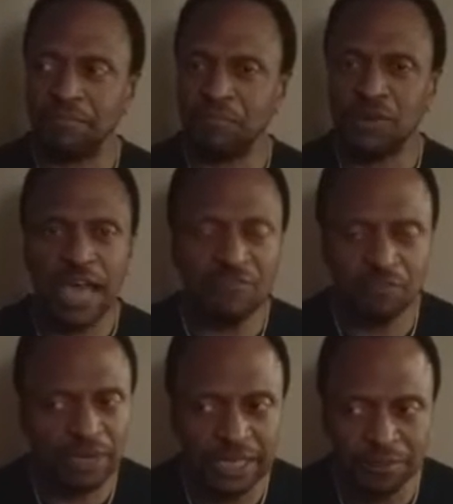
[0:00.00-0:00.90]
We
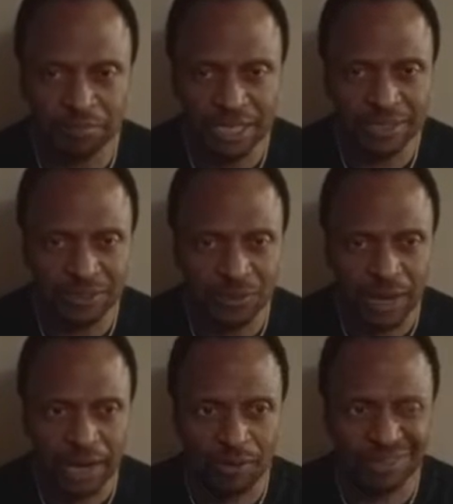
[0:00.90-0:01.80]
haven't played a beat in a
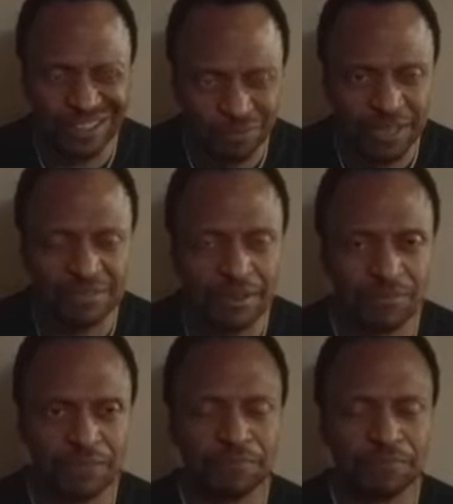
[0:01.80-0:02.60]
while. Let's play something.